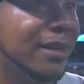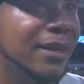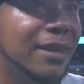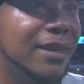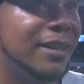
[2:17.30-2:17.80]

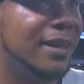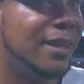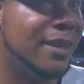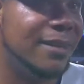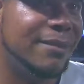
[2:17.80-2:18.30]
and
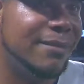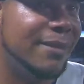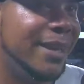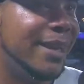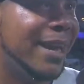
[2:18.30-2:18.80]
uh,
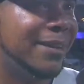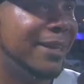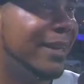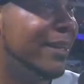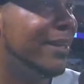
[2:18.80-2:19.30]
day out,
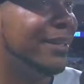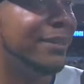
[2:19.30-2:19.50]
day in,